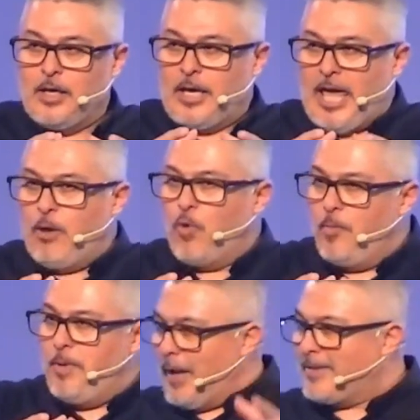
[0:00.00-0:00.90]
it will
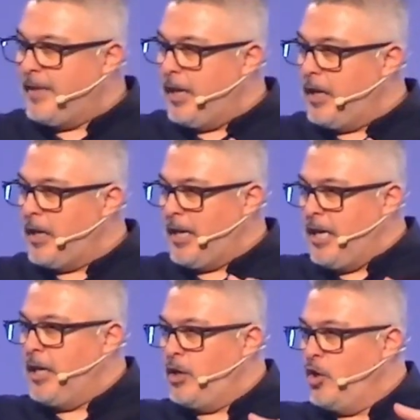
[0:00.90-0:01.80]
be reflected